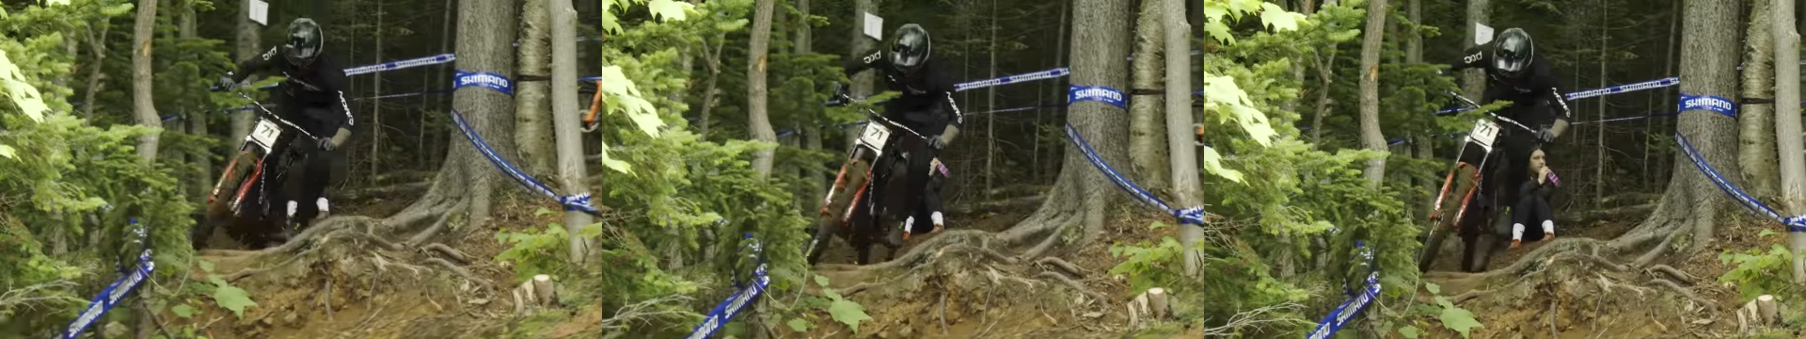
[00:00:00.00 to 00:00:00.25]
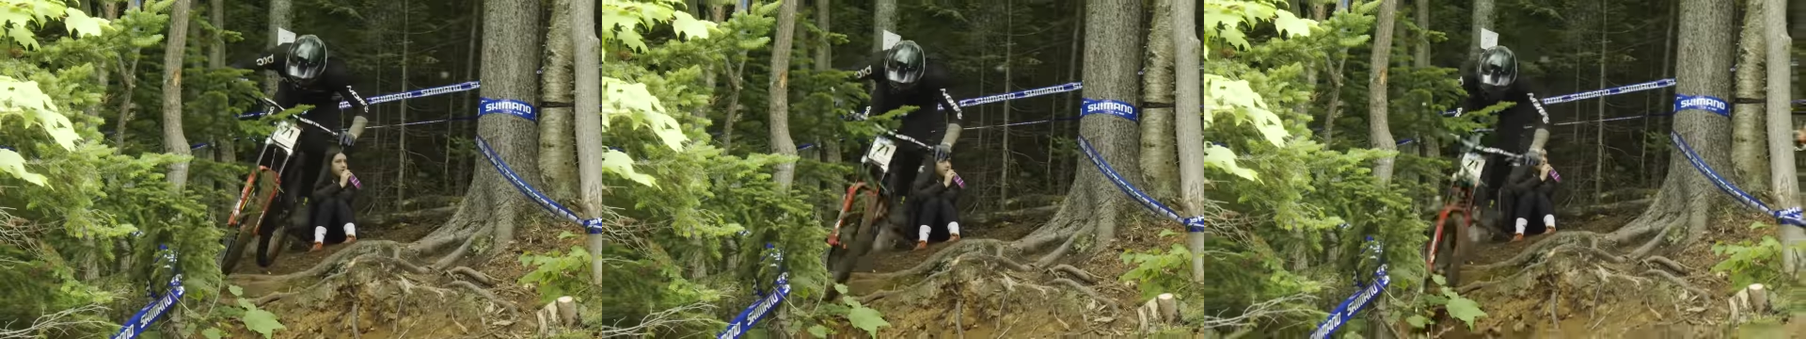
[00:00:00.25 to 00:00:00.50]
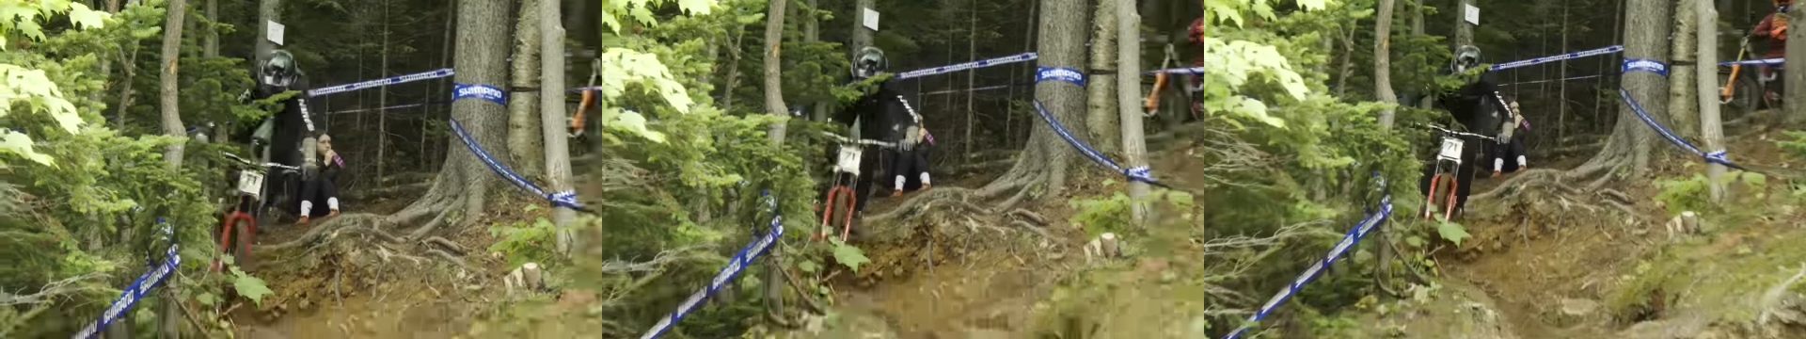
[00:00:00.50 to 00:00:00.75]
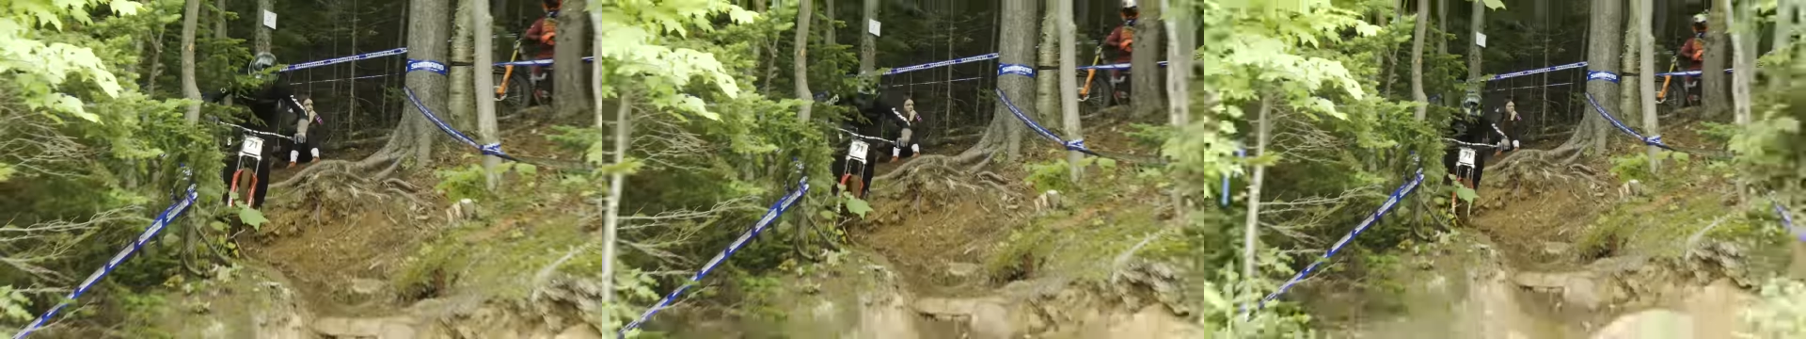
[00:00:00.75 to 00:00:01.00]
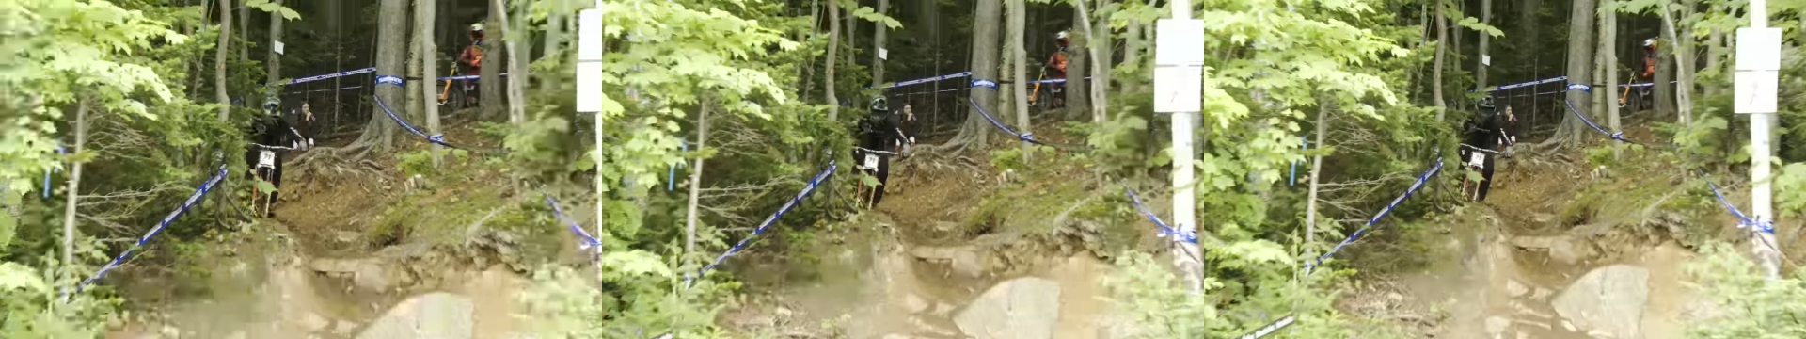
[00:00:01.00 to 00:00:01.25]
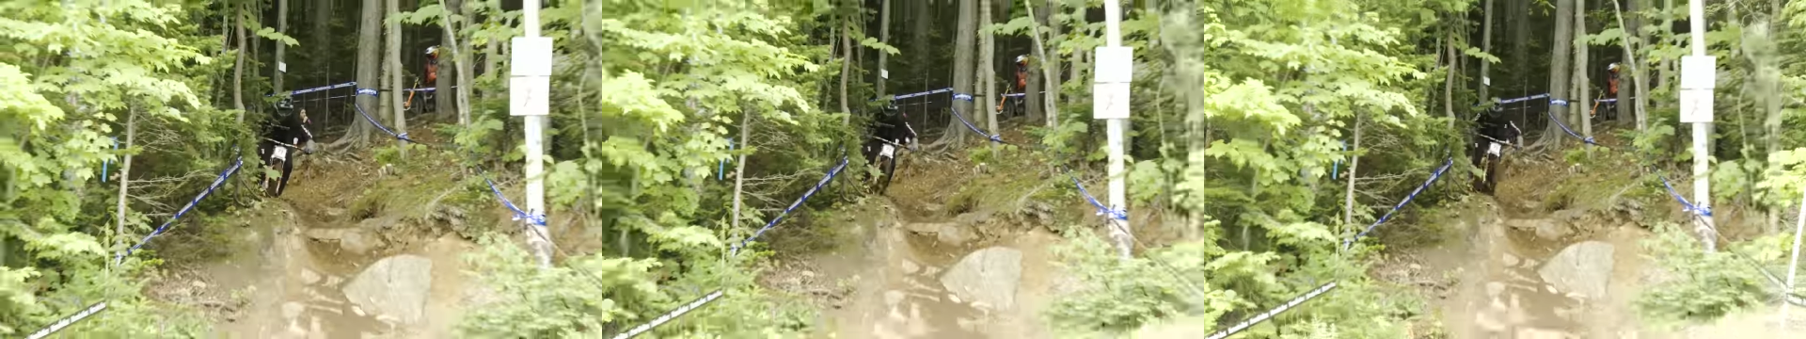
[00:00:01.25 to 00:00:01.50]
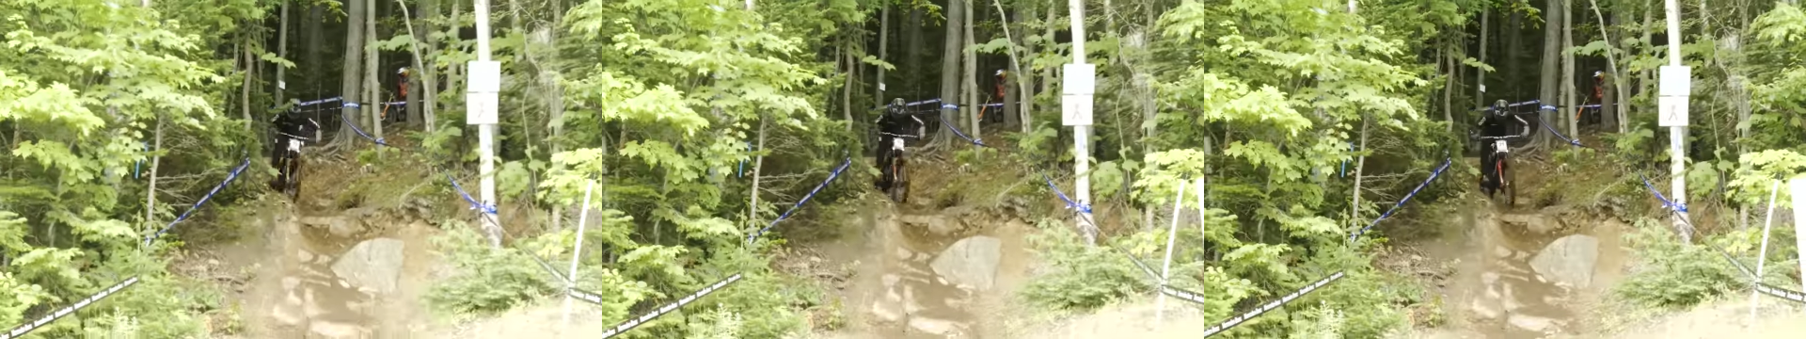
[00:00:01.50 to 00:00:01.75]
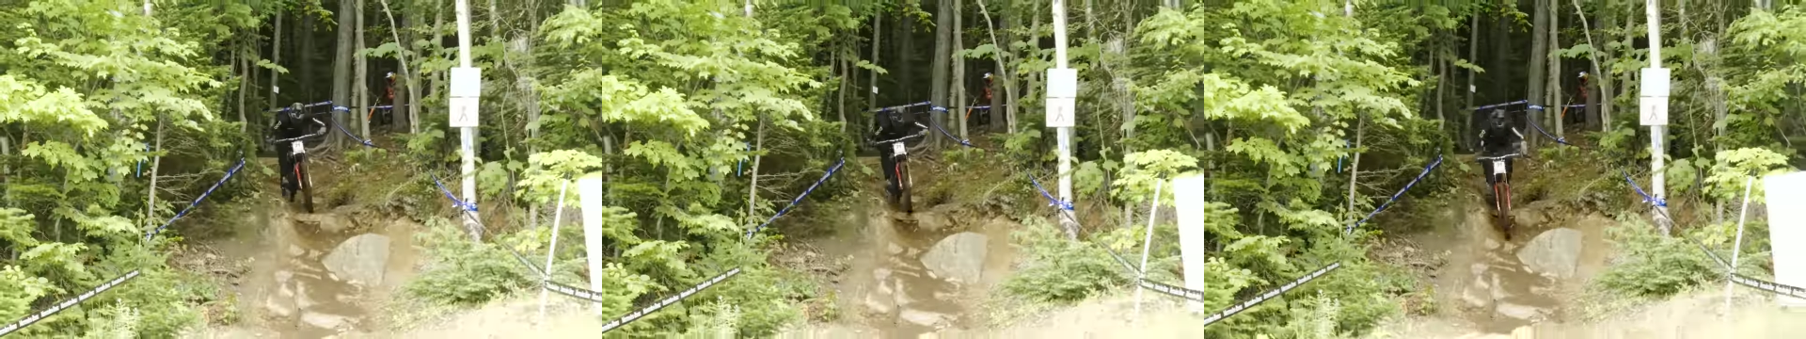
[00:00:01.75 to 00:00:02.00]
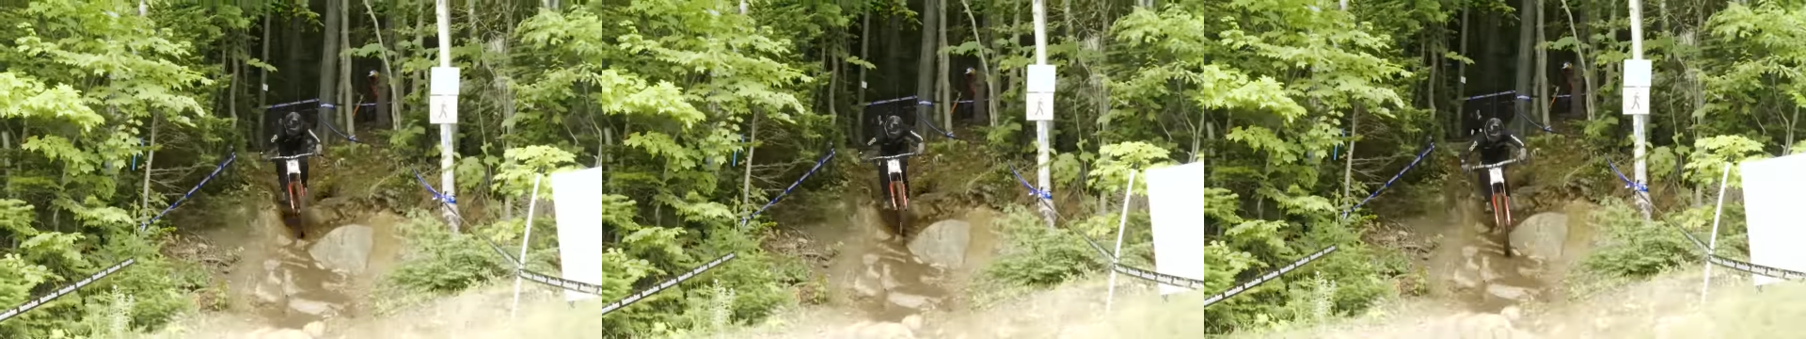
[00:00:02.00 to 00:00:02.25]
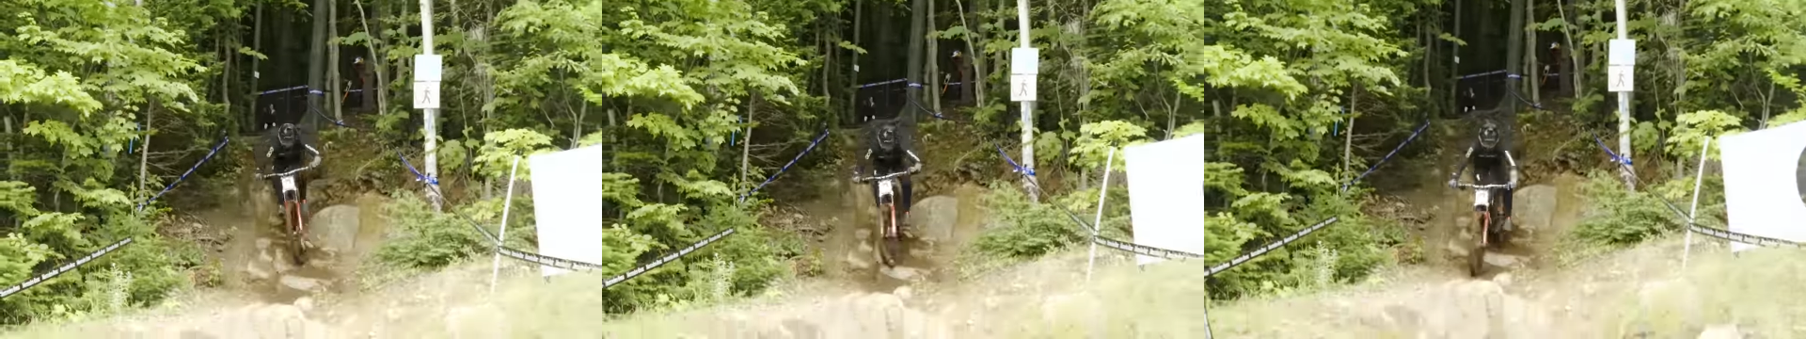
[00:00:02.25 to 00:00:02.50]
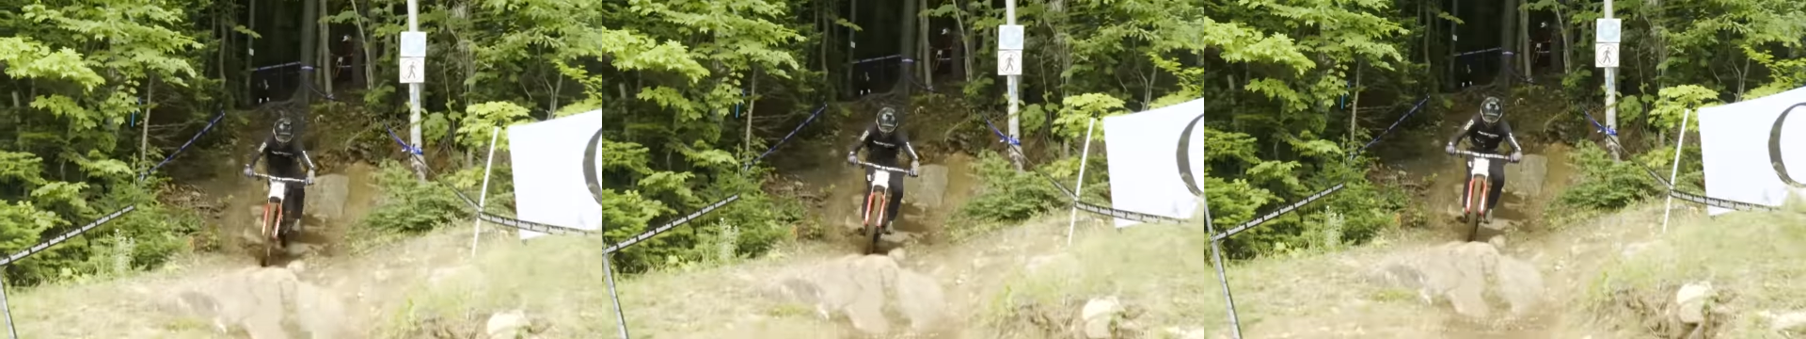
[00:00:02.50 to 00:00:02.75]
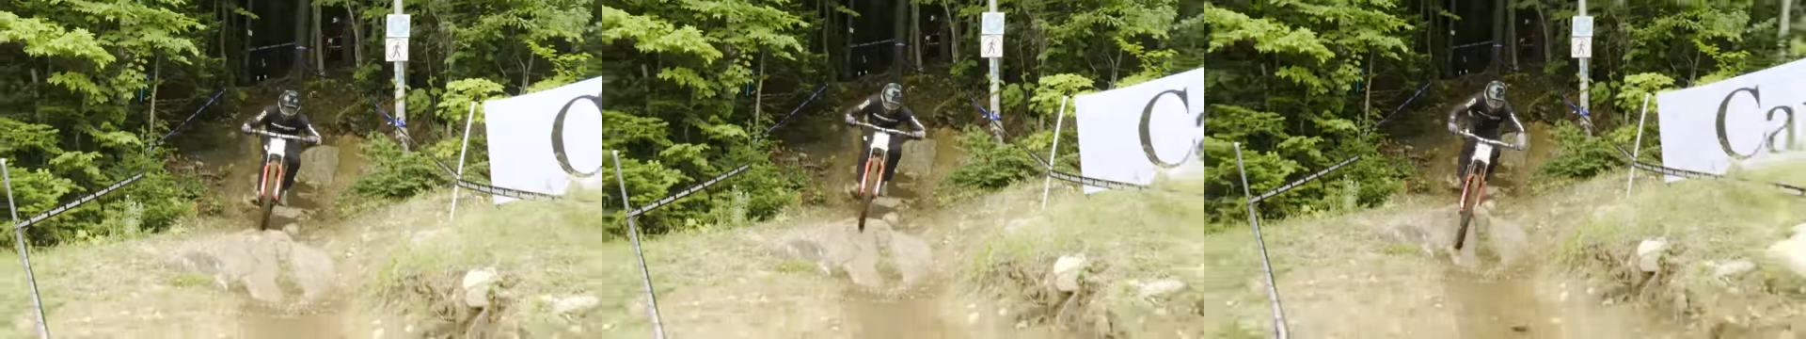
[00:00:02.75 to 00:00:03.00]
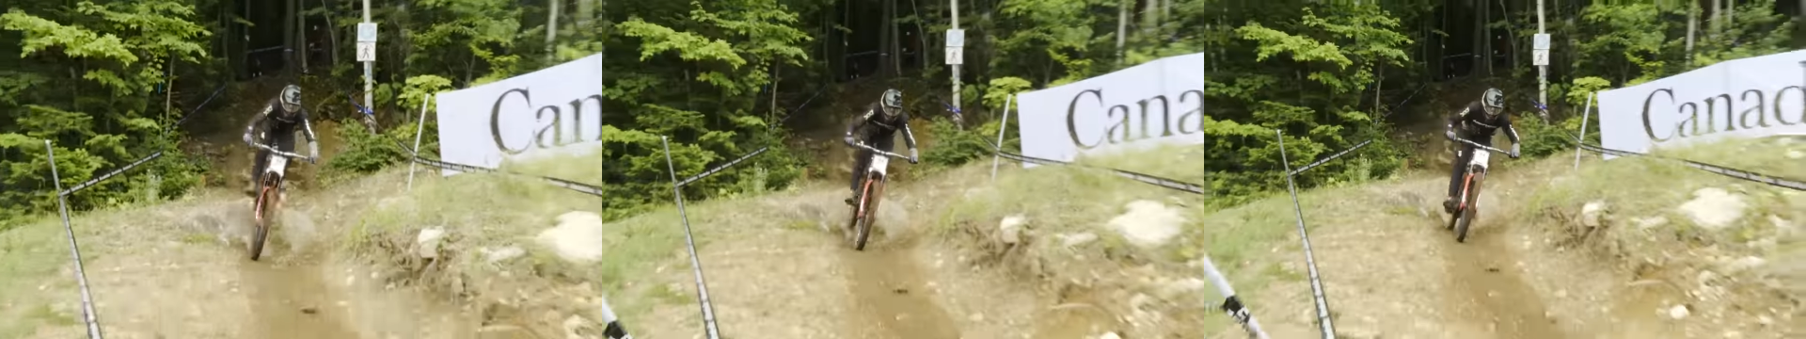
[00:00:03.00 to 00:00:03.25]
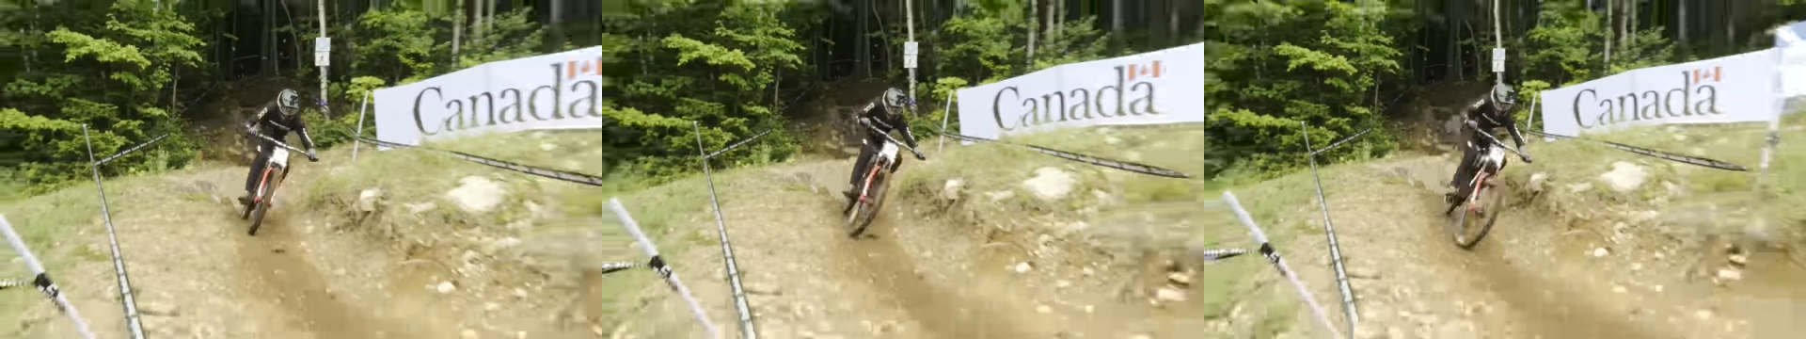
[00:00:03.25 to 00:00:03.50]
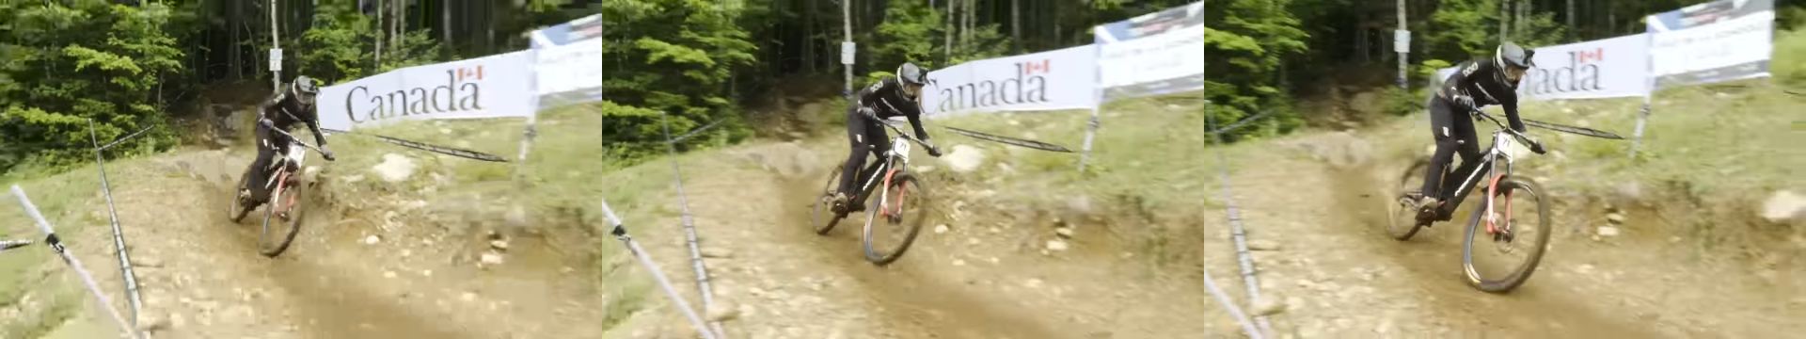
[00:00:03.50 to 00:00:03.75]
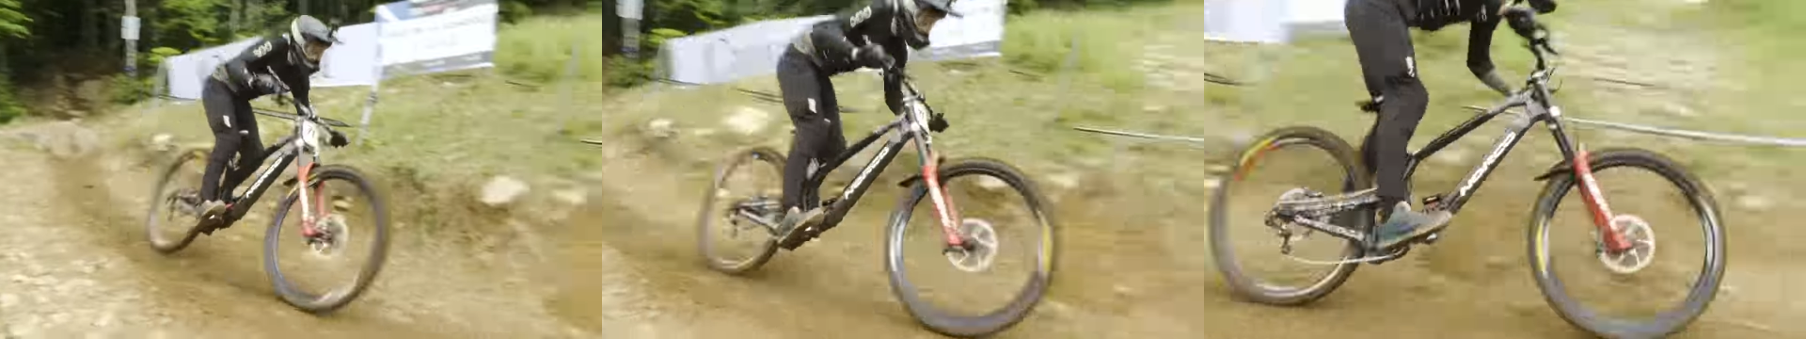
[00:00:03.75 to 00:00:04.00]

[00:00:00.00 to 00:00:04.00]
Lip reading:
No face is visible, so there are no lips to read.